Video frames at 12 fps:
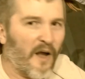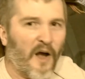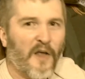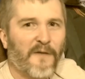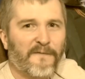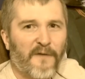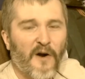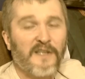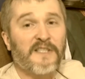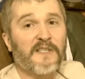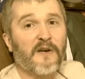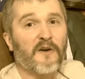Uh, the
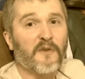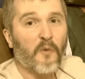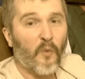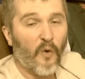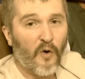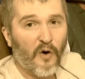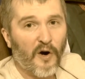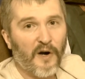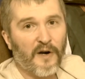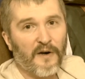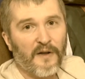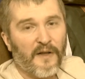first year of the
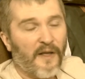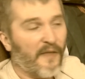war,